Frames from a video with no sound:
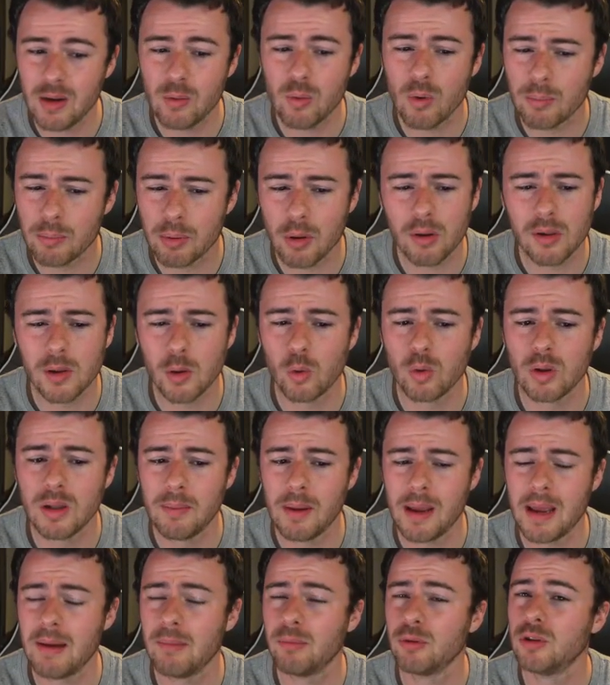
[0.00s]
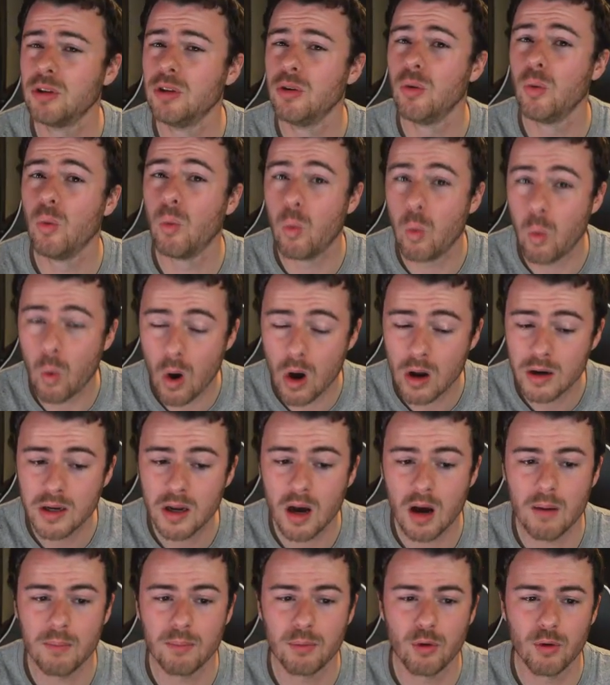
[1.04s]
we'll probably only be able to do one
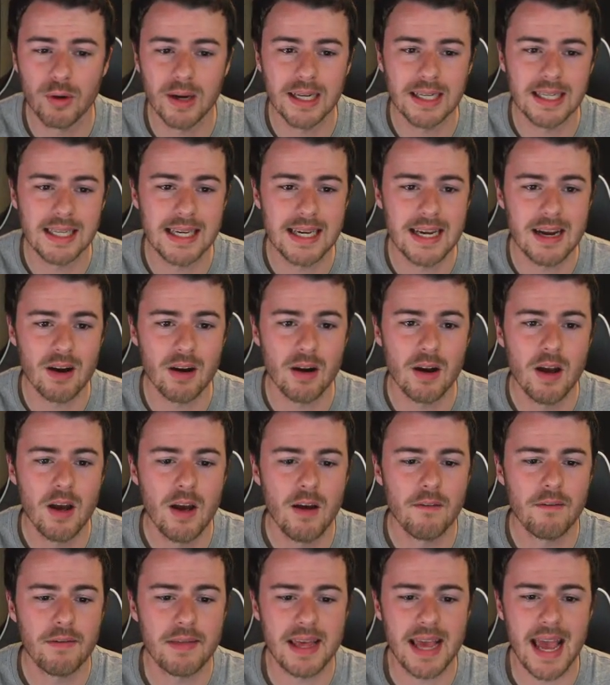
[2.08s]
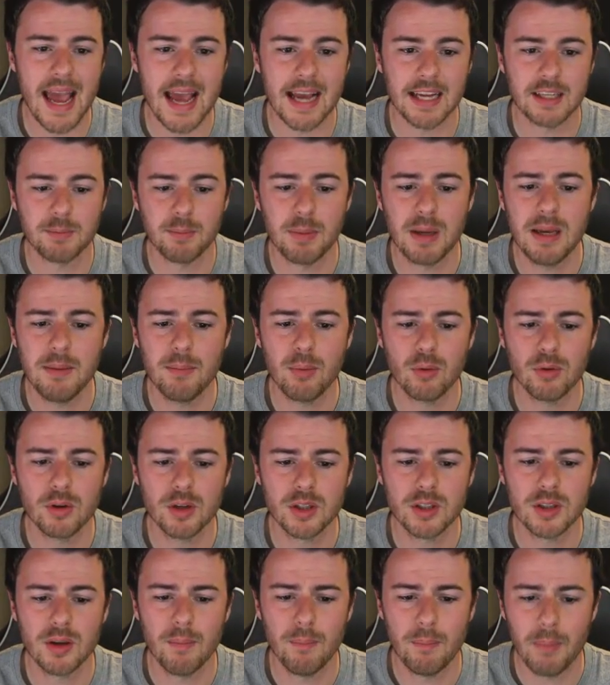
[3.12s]
upgrade here for the XP
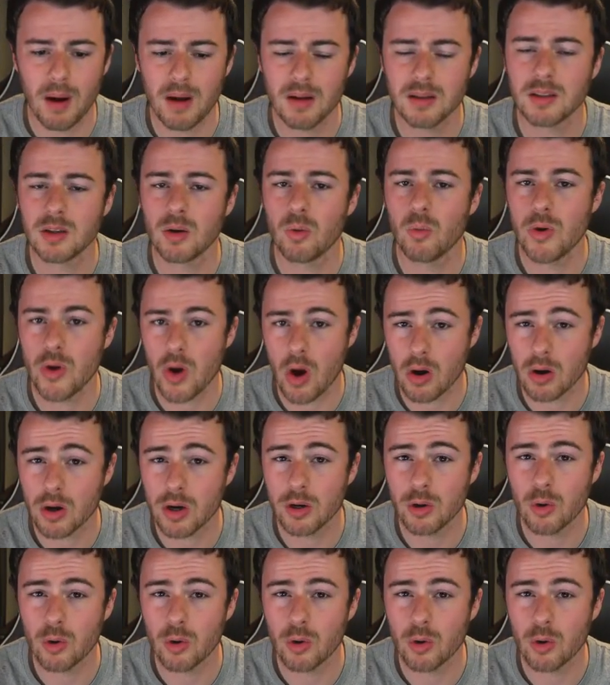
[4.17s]
bonus, but we are going to